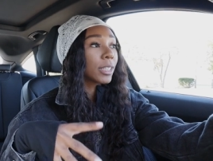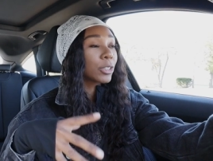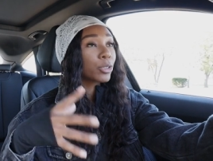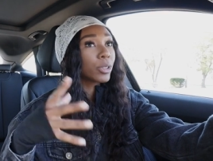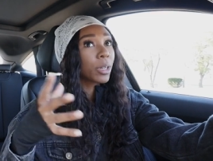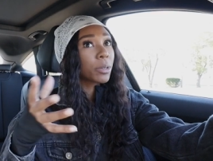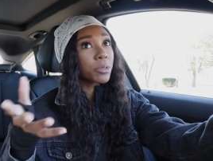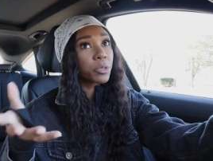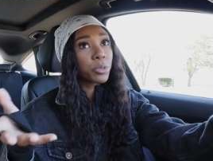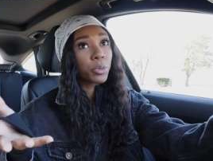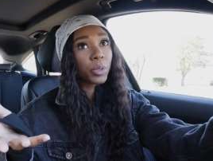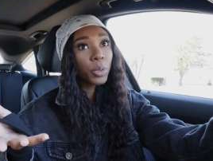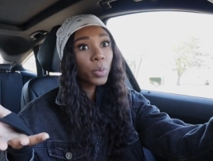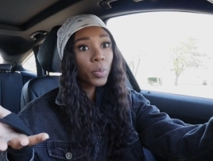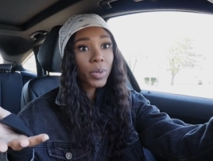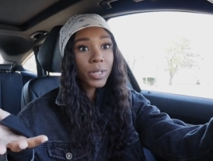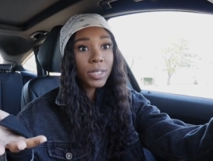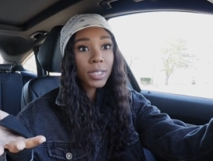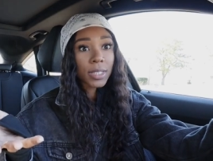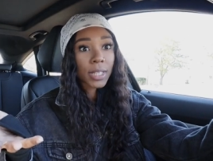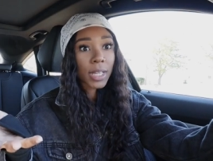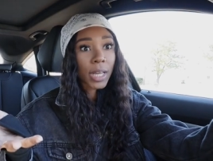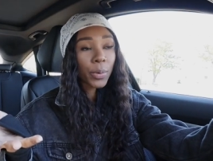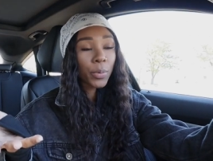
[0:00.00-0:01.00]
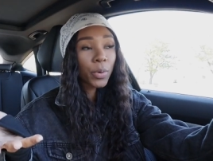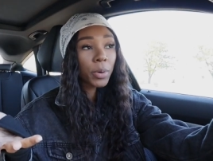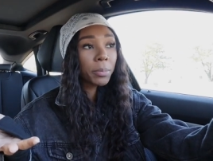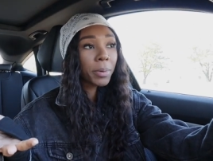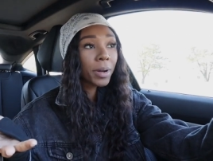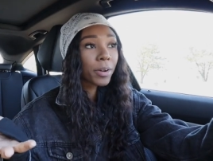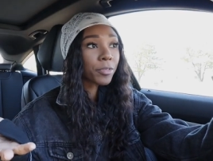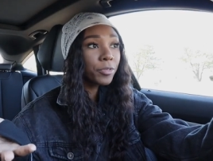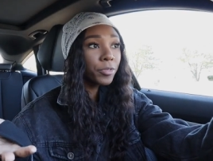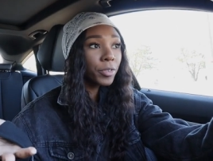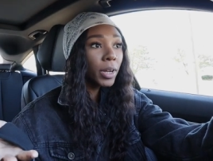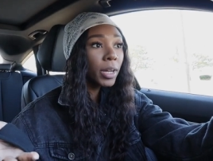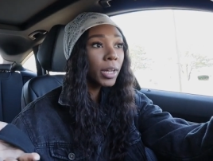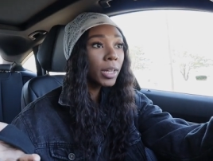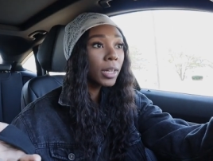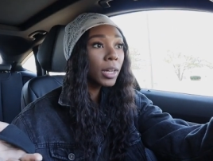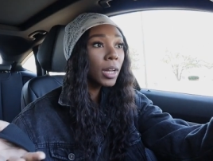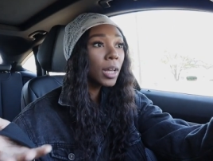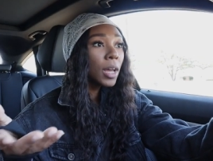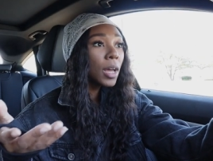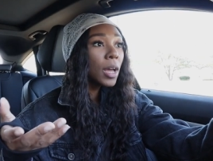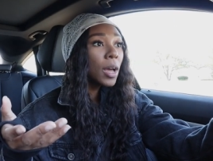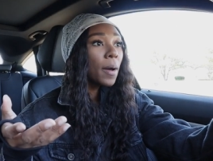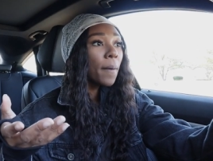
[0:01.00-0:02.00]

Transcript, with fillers: That's what I was doing Wednesday with my friend